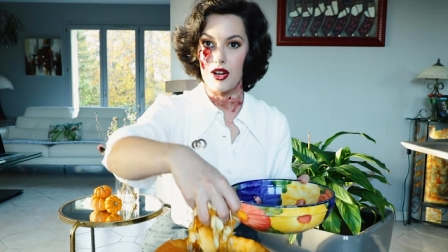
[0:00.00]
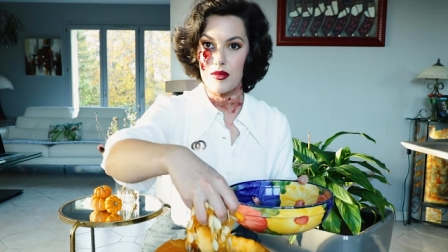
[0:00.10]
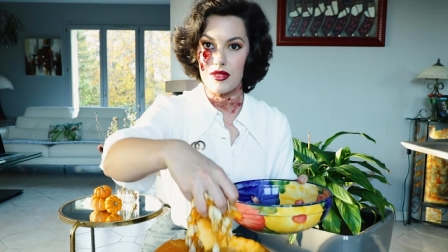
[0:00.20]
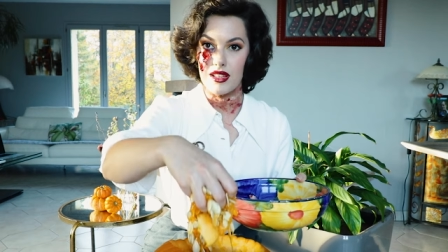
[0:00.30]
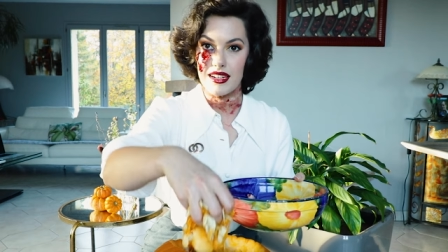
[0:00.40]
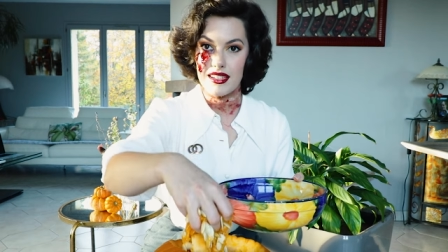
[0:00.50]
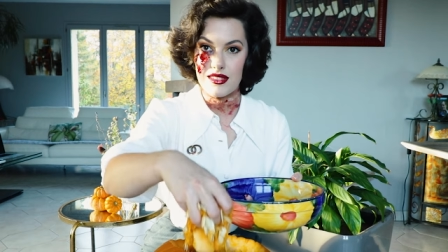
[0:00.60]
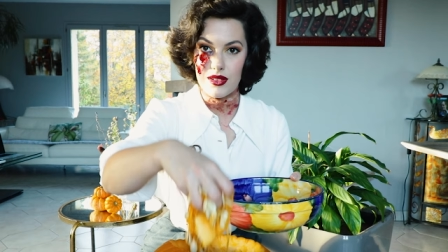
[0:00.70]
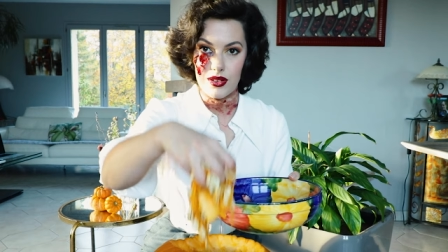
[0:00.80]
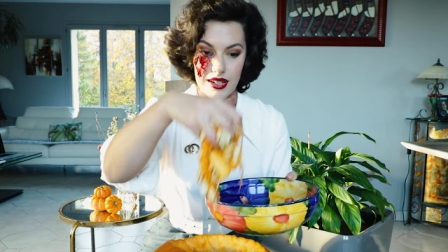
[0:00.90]
hope the lighting
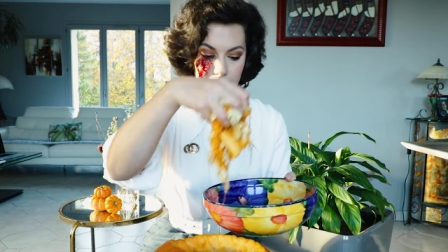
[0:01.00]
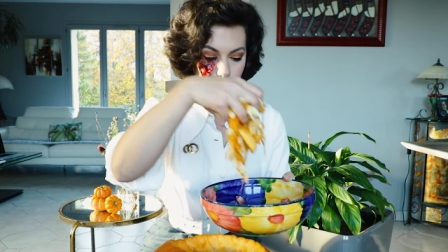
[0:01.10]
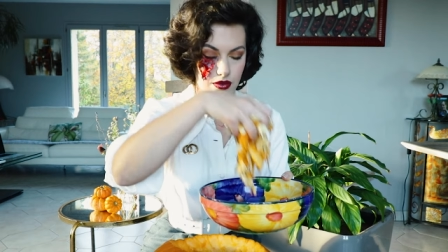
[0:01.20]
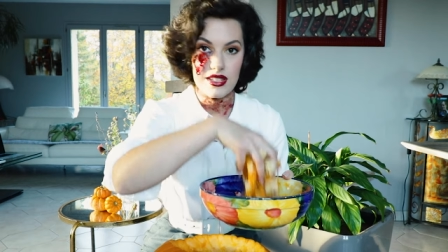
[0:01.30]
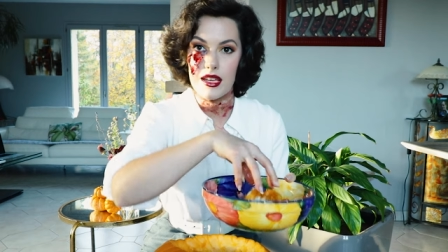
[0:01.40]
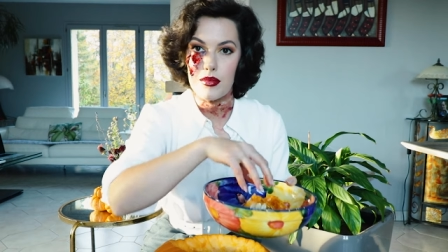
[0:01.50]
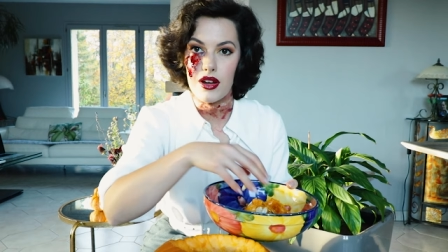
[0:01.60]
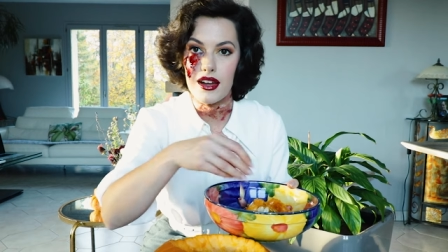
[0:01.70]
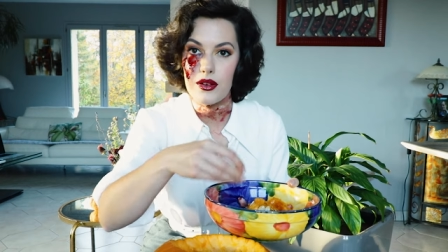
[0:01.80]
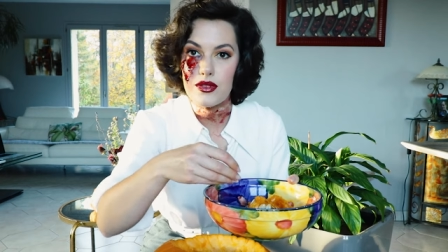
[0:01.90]
is okay. I'll have to keep an
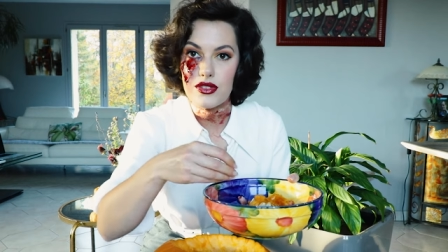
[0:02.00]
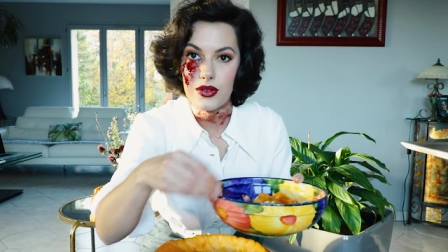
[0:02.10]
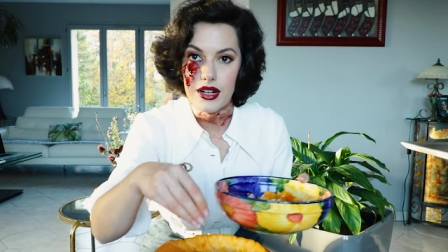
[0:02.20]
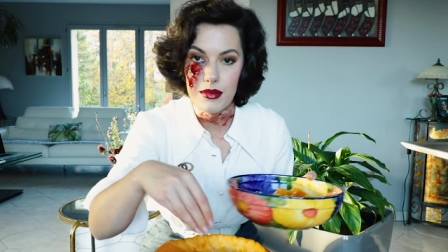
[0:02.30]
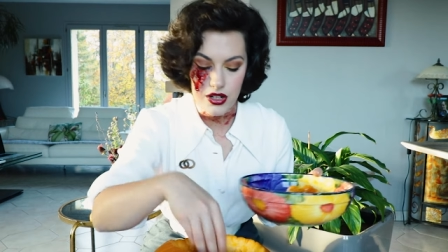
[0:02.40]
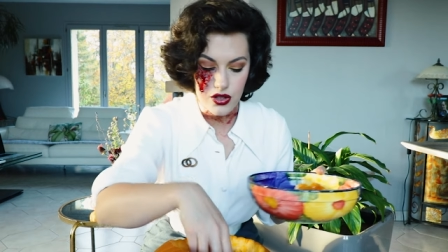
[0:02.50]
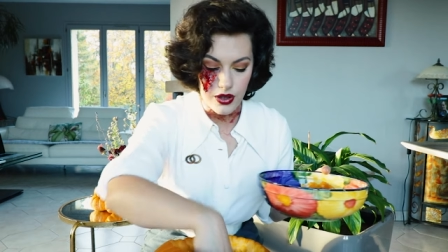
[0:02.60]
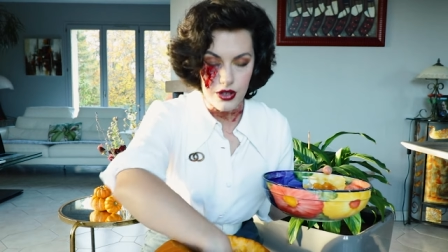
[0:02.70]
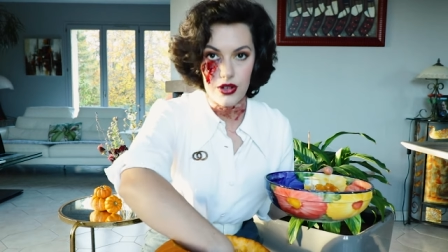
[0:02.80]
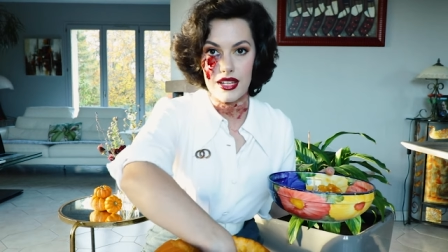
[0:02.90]
eye on the screen, make sure
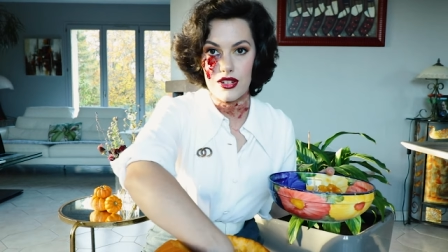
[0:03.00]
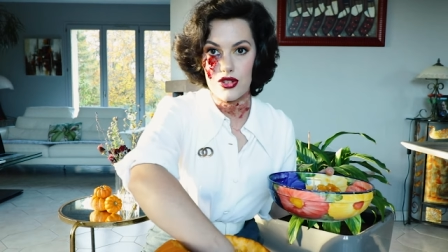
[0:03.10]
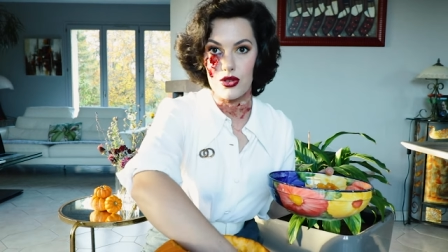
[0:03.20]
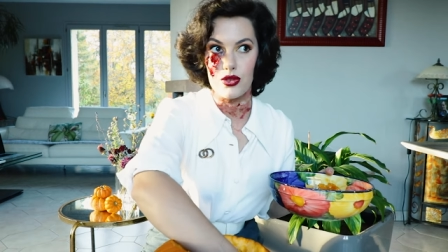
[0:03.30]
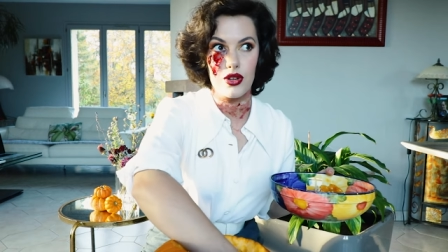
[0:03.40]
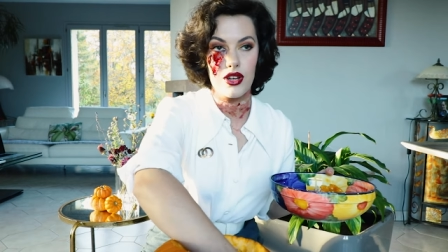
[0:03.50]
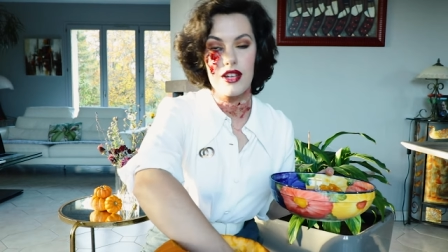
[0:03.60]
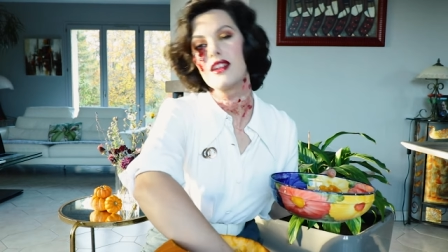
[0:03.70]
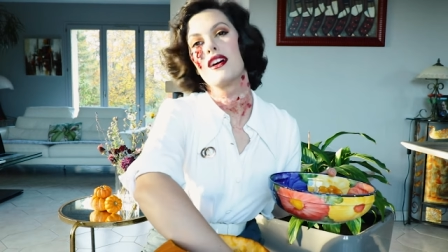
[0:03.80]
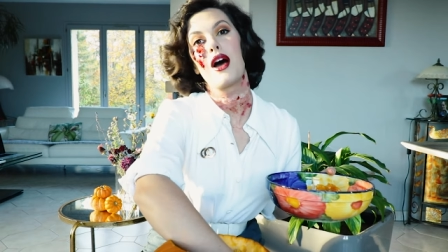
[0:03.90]
I don't get too
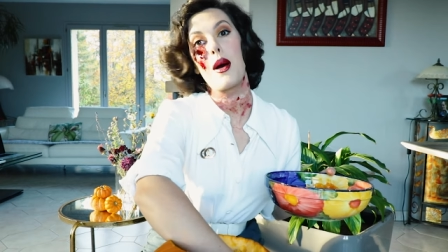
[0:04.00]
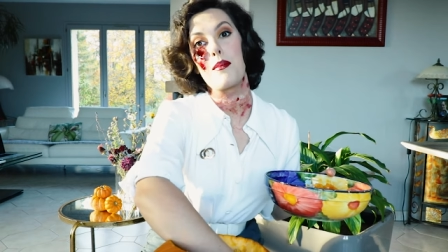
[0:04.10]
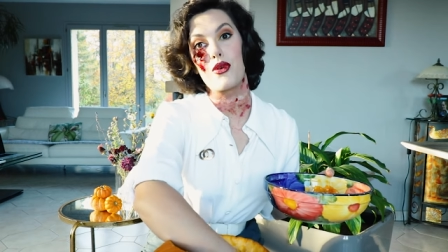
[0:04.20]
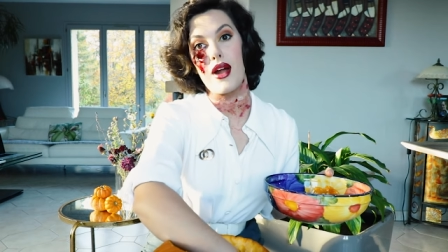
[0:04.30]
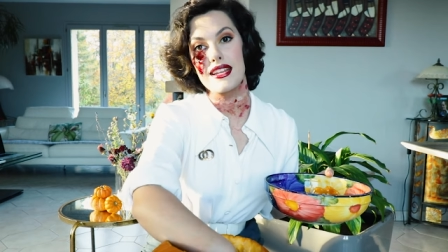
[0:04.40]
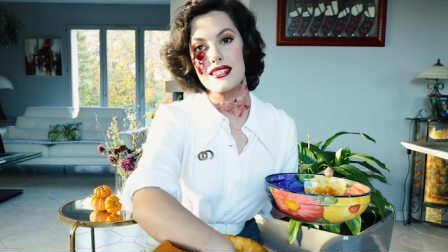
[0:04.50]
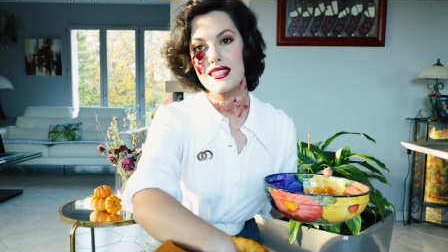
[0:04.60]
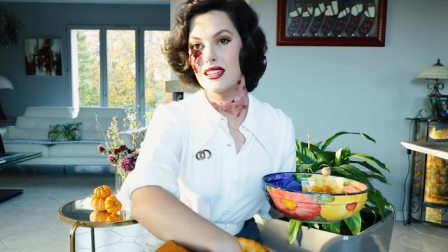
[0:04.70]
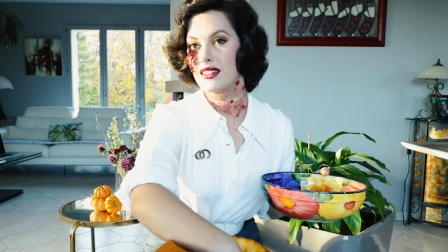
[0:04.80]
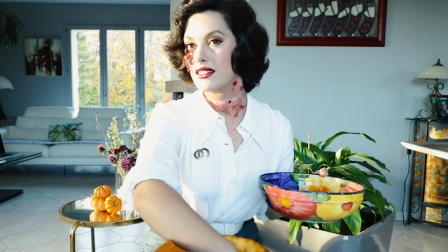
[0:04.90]
bright.